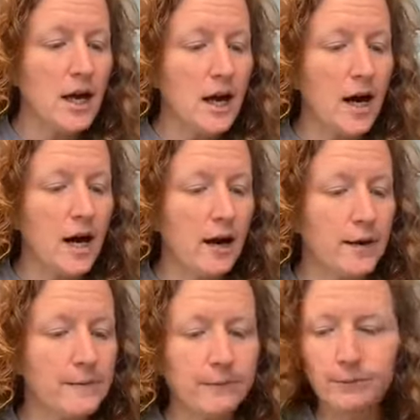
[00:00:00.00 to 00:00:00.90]

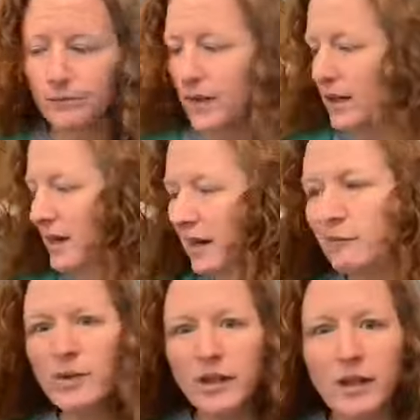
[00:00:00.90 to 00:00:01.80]
And then I
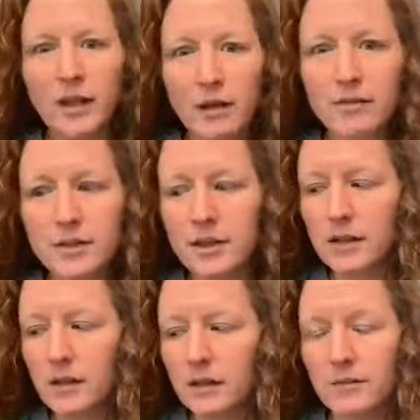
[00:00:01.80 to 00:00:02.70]
really love this
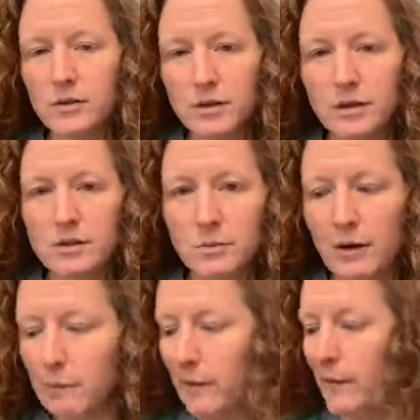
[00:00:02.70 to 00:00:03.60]
idea of using this
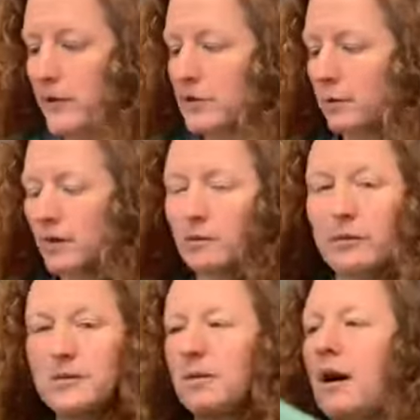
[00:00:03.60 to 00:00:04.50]
brown paper. So I'm going to
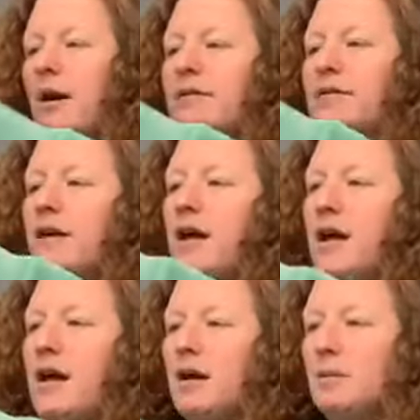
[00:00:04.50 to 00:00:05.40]
rip some
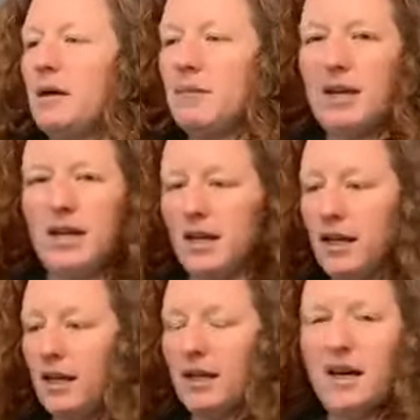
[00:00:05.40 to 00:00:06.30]
off. I'm going to make it
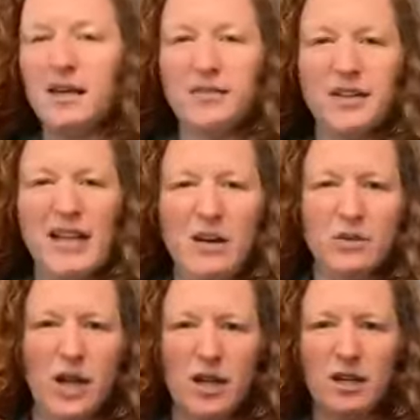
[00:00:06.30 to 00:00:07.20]
kind of
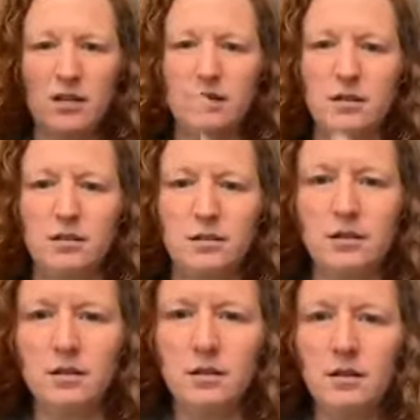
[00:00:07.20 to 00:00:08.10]
cloud-like.
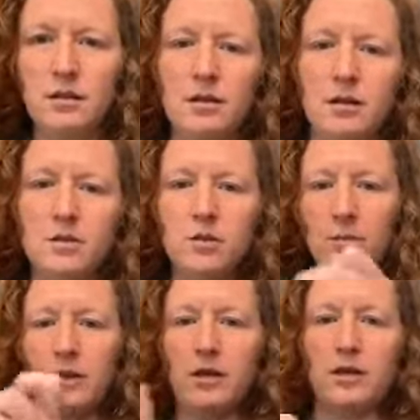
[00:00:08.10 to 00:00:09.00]
So
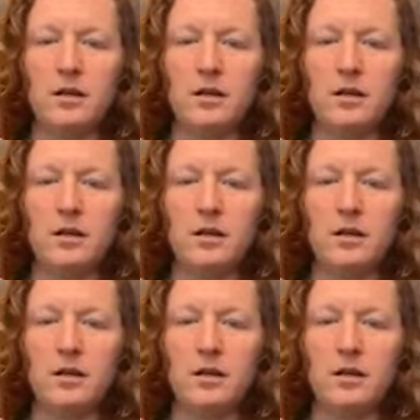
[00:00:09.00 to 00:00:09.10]
I'm going to